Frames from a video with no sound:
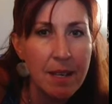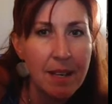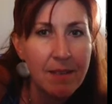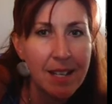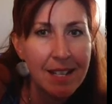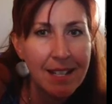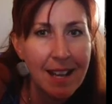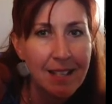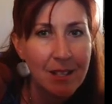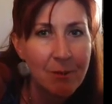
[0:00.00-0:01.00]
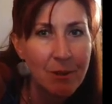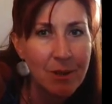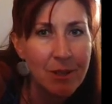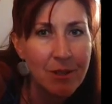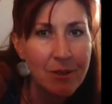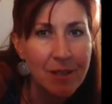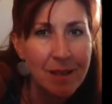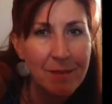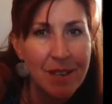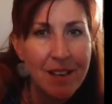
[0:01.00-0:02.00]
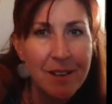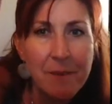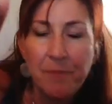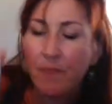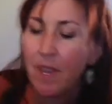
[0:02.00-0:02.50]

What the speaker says: and then it has the word dream there.